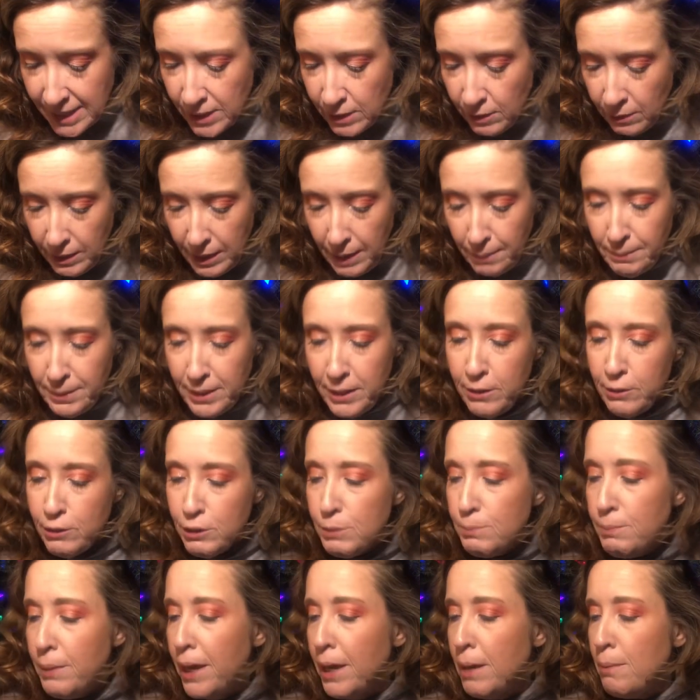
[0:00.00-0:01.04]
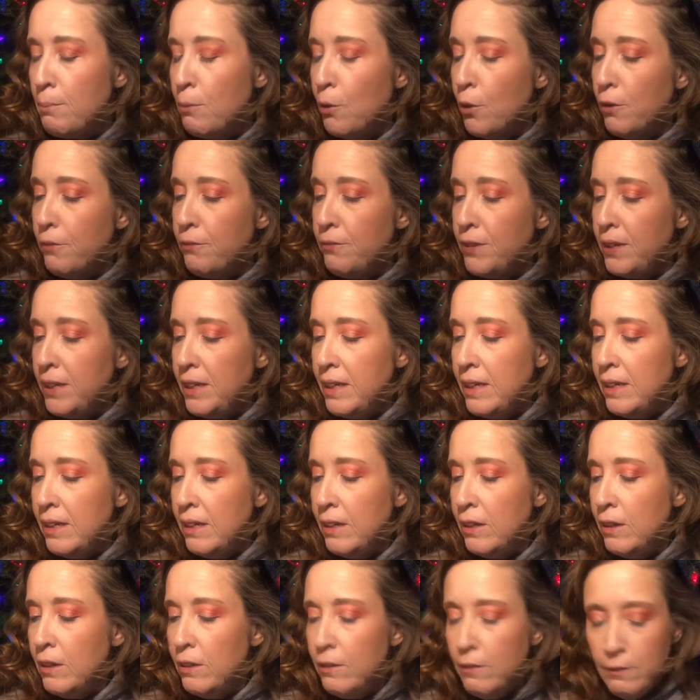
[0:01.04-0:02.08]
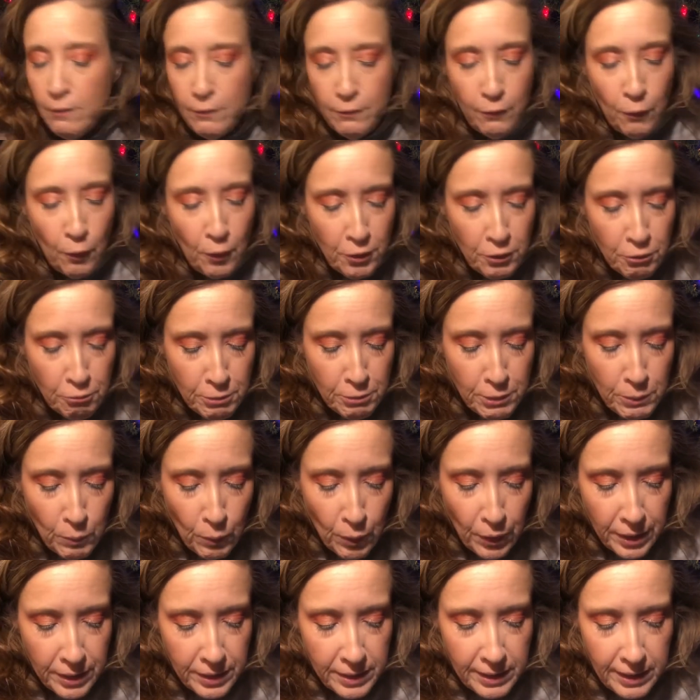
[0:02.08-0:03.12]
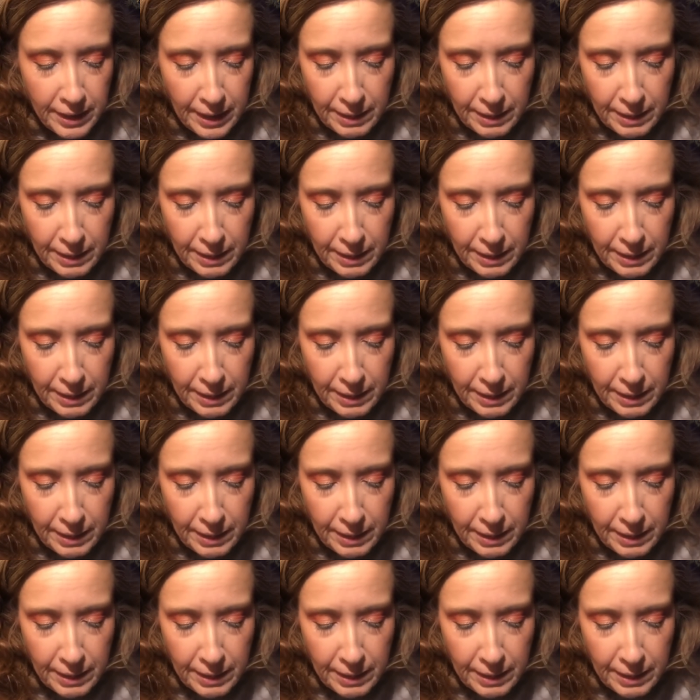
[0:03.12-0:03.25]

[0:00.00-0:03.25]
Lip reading: So let me use my Morphe 431.